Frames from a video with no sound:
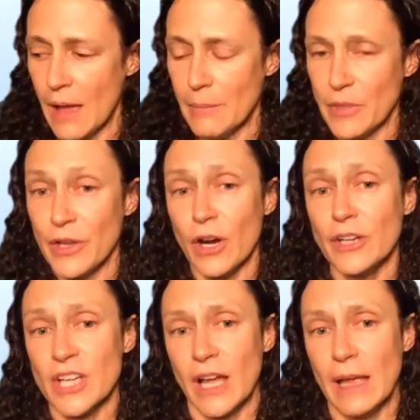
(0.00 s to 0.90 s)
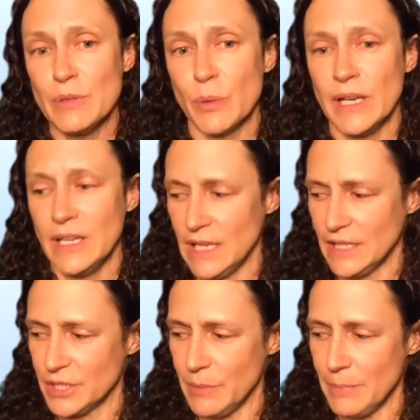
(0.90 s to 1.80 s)
There are times when it
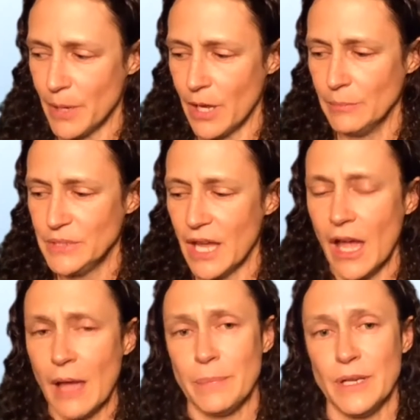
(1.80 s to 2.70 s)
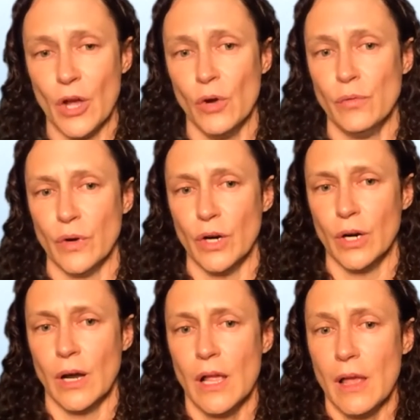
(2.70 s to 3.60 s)
needs to be pumped up and
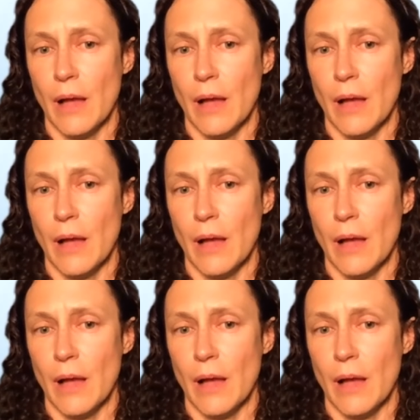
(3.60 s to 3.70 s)
over